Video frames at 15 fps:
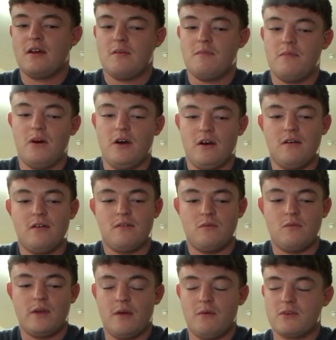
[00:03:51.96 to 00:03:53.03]
but
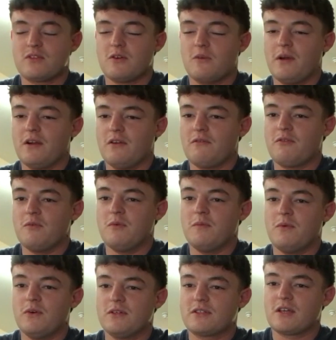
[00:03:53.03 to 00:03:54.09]
yeah, we're still waiting on a few more
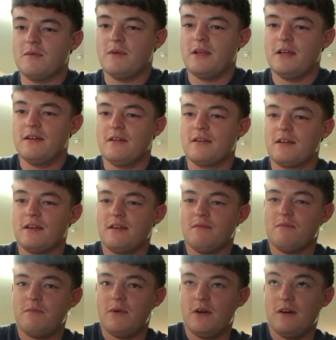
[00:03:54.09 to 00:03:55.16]
boys coming in.
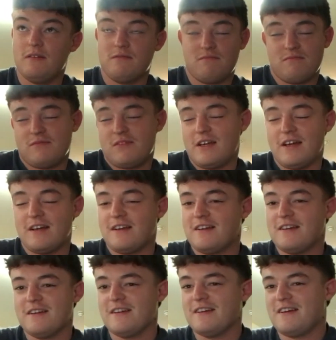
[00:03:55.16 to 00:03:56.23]
But yeah,
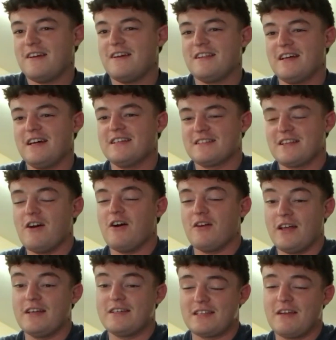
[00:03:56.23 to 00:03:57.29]
that is
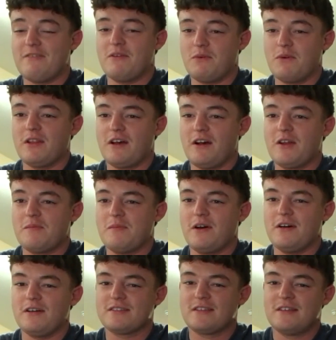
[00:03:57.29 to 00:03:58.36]
definitely one of the harder parts.